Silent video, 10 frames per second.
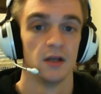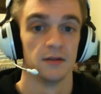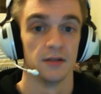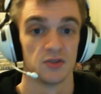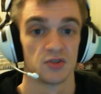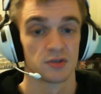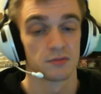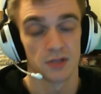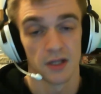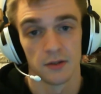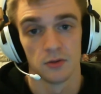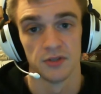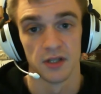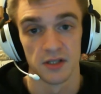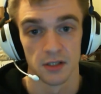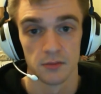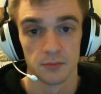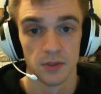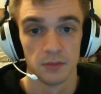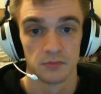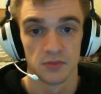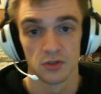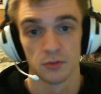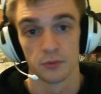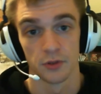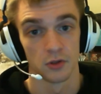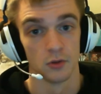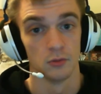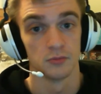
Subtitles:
this slightly old Dataslate, but still pretty cool.